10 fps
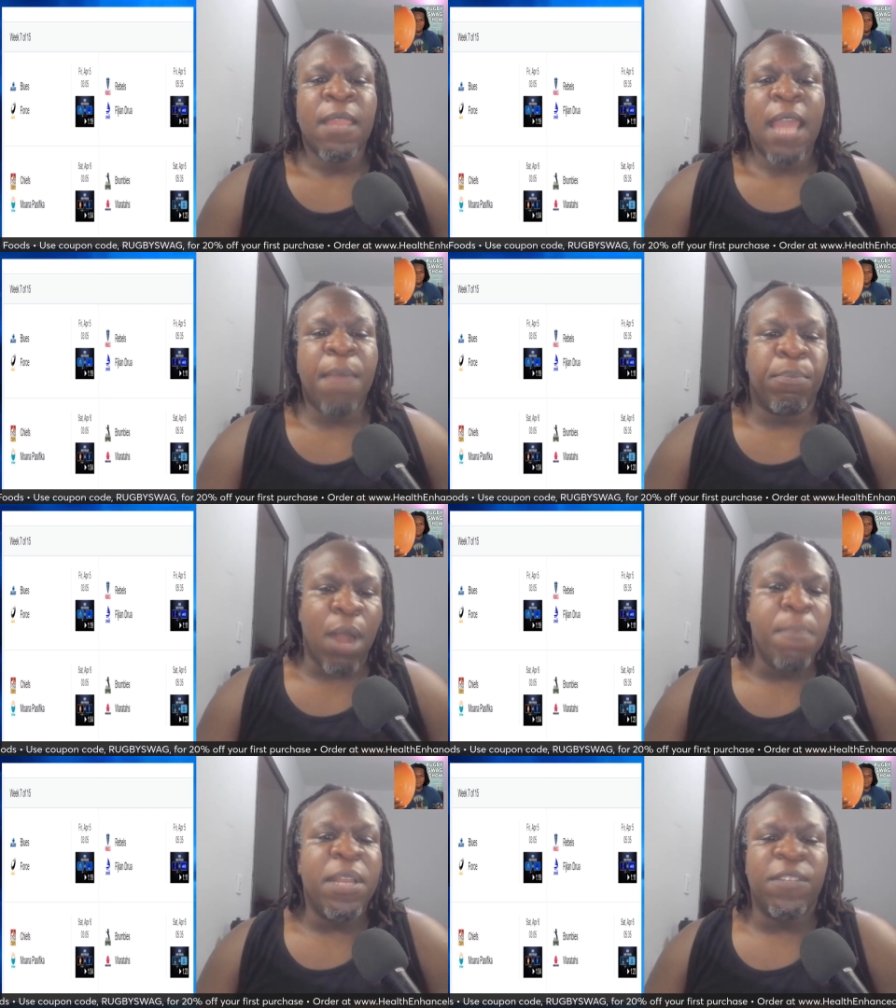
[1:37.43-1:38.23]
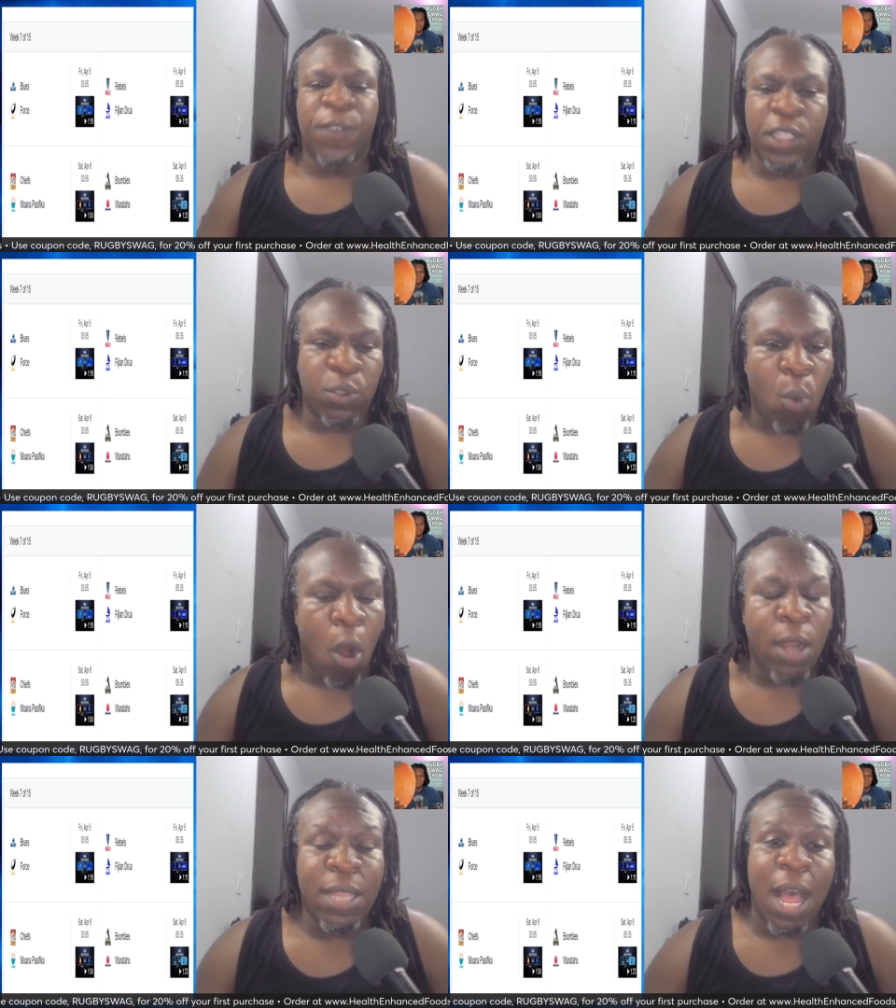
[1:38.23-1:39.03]
And Brumbies versus
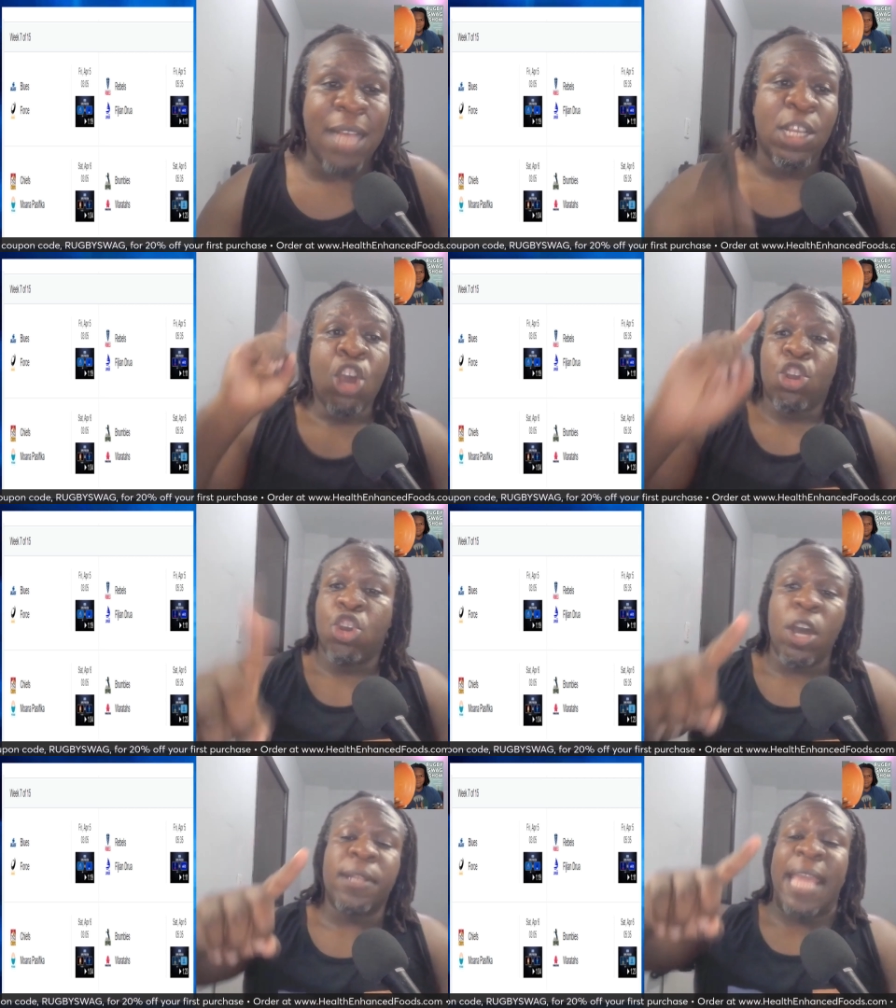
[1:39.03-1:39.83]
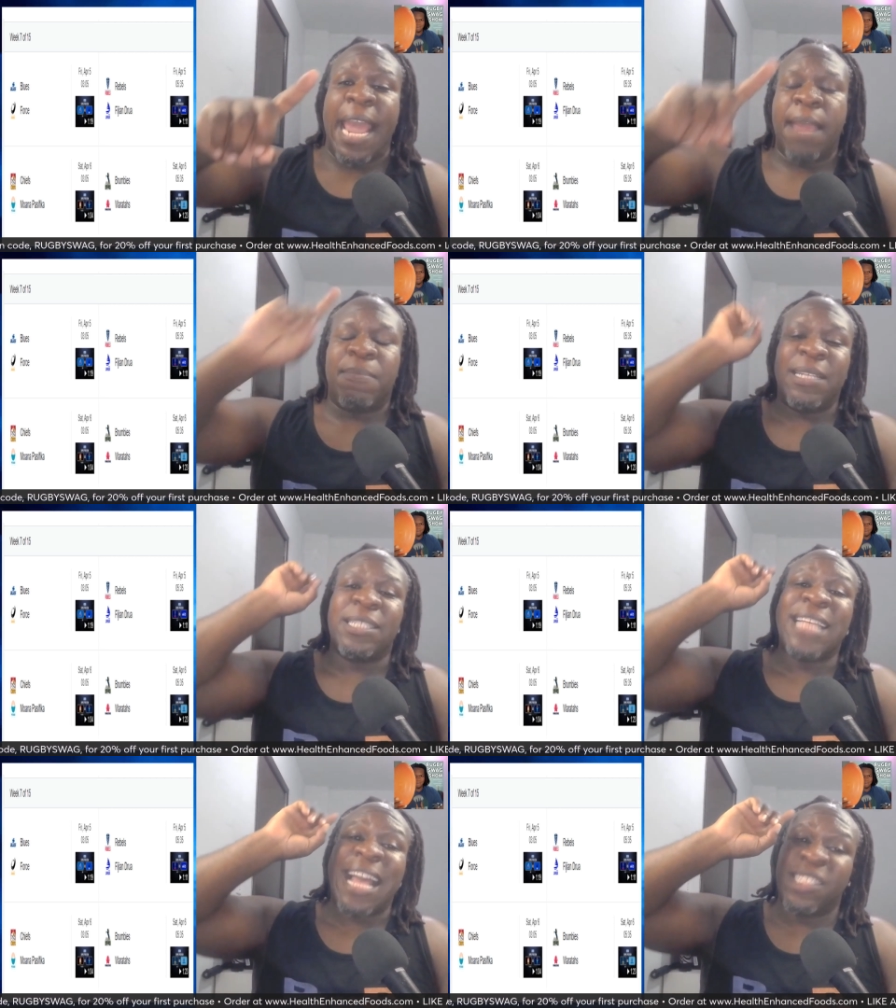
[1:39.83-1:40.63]
Waratahs. Good game. This
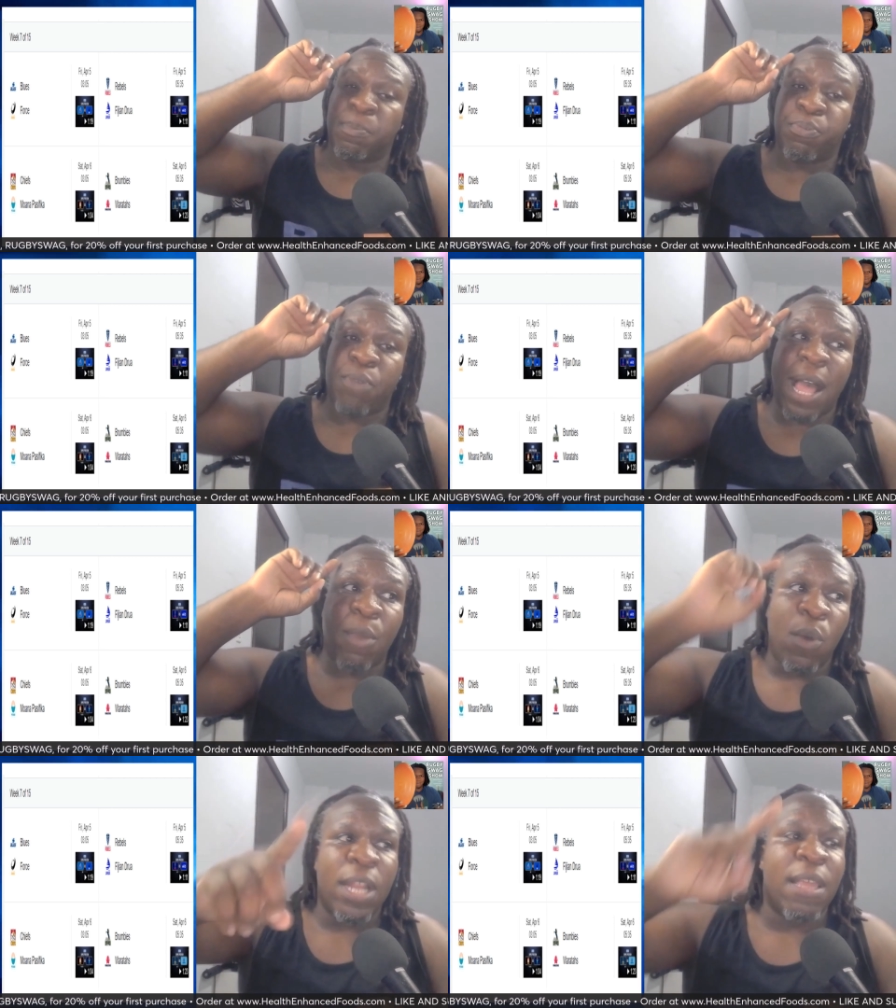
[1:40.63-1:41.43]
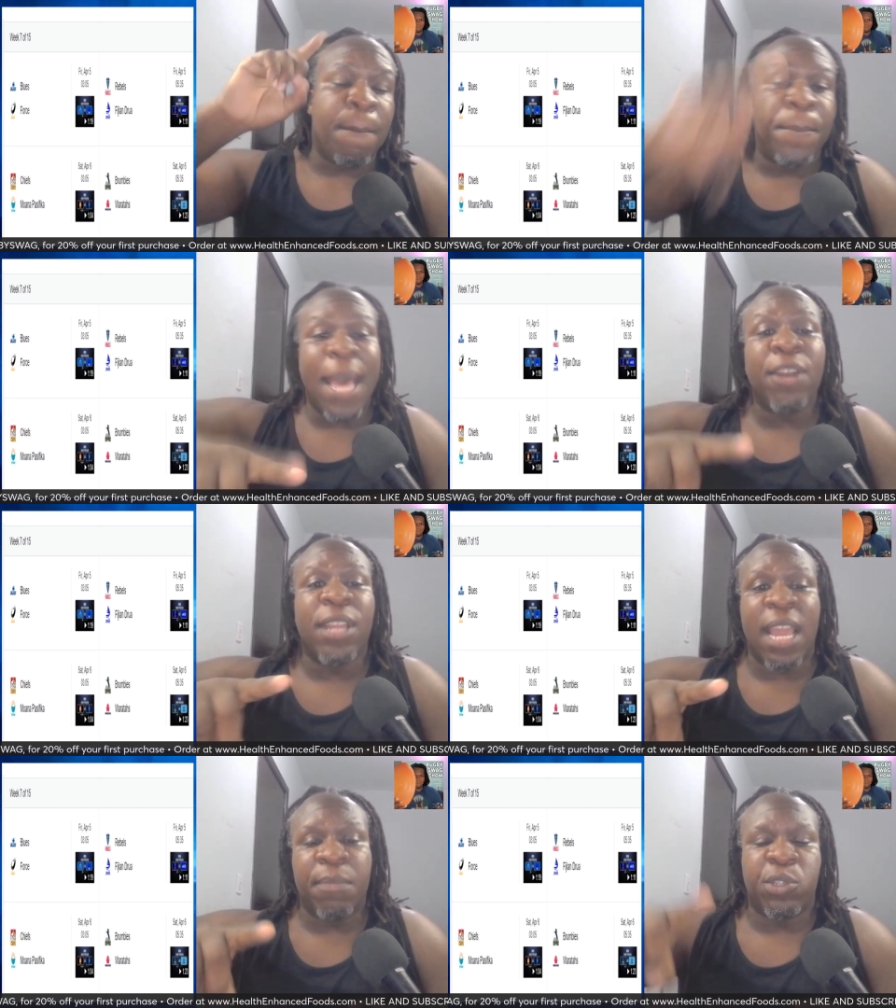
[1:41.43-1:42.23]
is actually probably one of the better
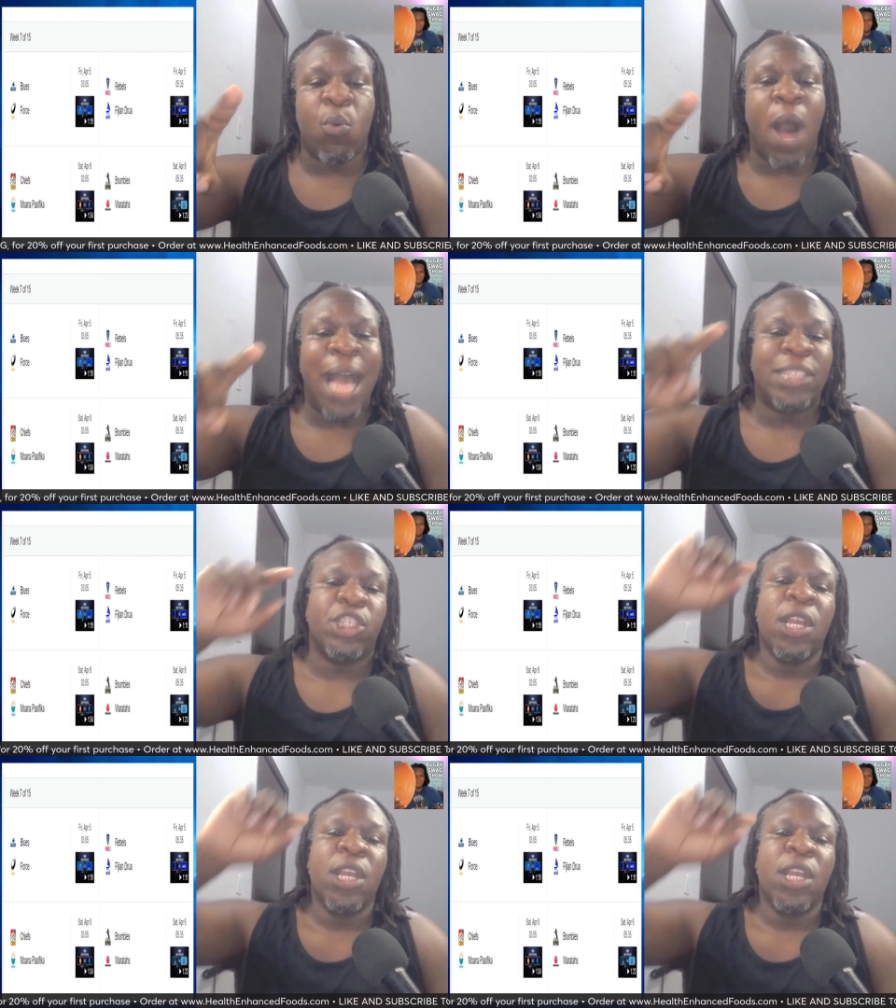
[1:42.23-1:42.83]
games to watch.